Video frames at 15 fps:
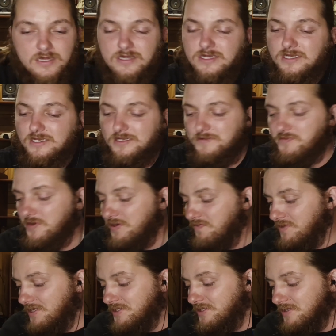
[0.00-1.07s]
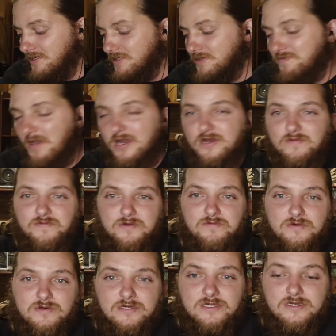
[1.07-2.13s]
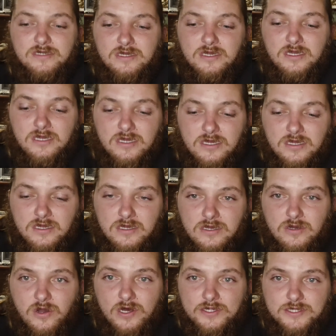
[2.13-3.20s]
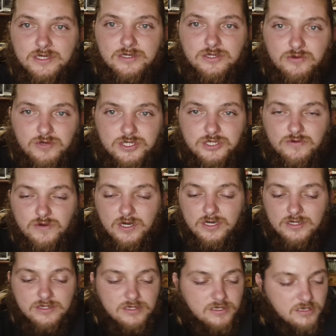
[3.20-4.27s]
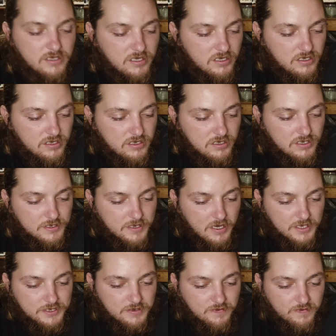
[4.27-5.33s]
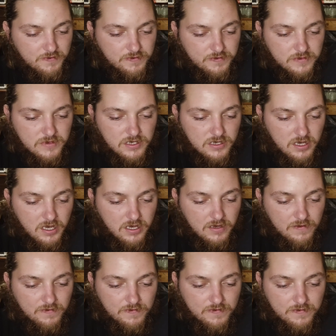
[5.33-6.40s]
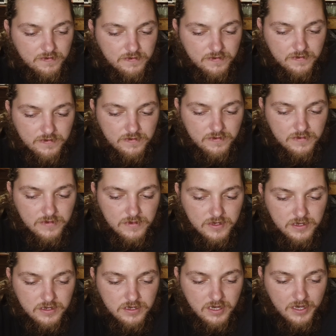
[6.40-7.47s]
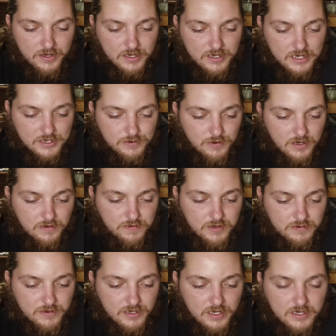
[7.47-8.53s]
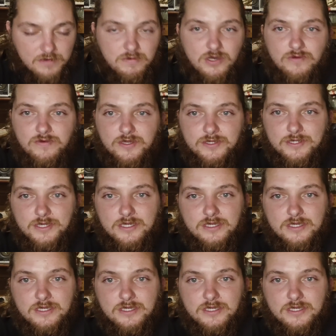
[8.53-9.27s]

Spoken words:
and what it means to inspire people and go out there and do what you want. It's awesome. I think that's why people like movies.